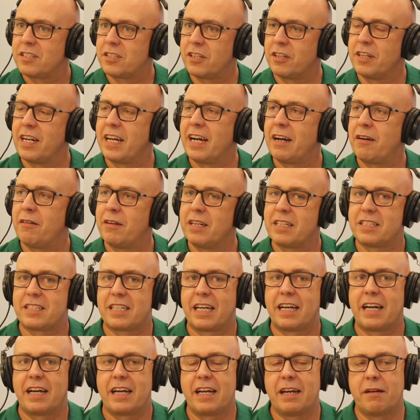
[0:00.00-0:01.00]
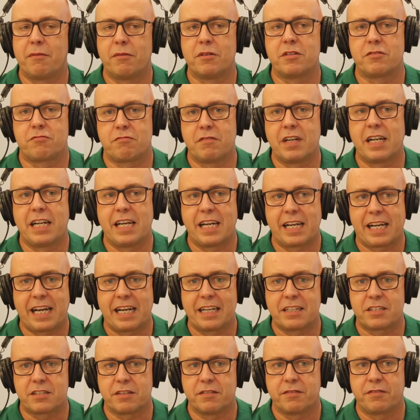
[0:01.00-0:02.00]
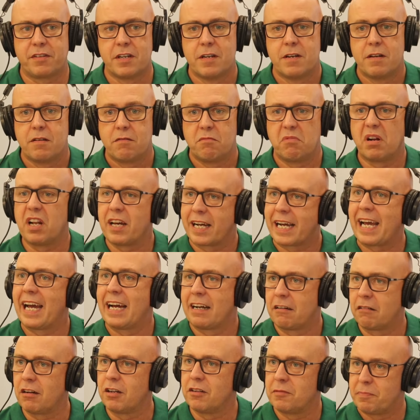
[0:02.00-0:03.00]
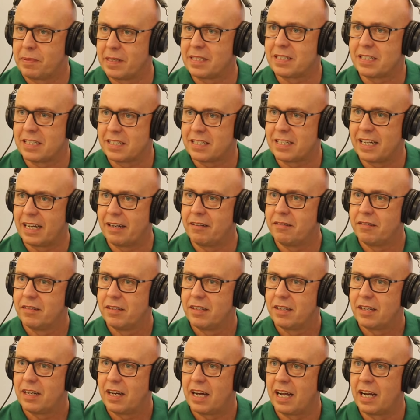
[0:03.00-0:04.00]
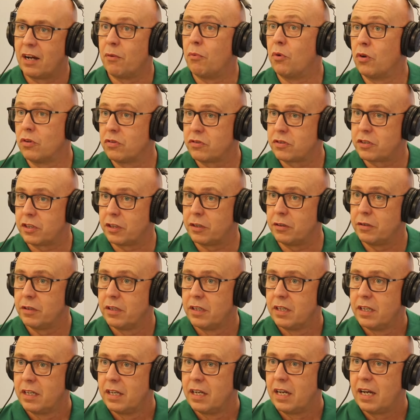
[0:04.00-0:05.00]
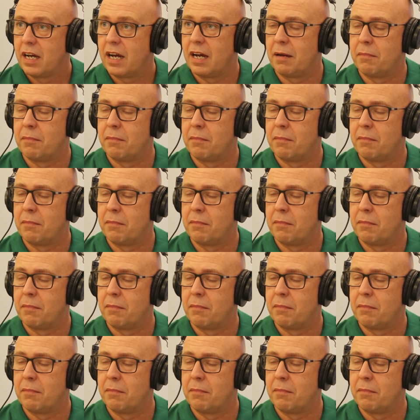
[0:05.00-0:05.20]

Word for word: So yeah. now it's a, it was really a case of, well, I can grow the business now, mm. and I want to. Mm.